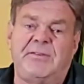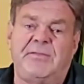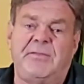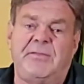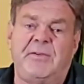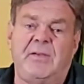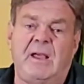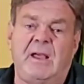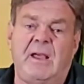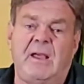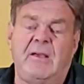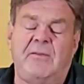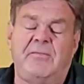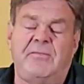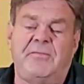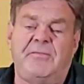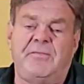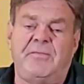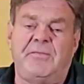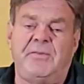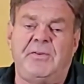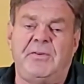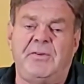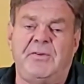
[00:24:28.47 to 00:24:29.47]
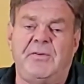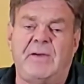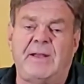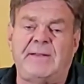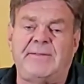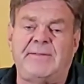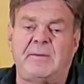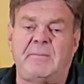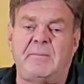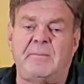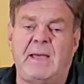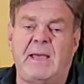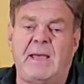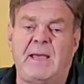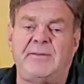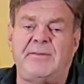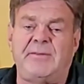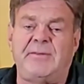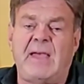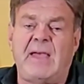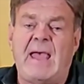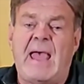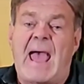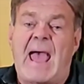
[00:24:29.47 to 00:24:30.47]
If, if you're on some
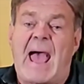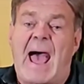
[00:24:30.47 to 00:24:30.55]
meds,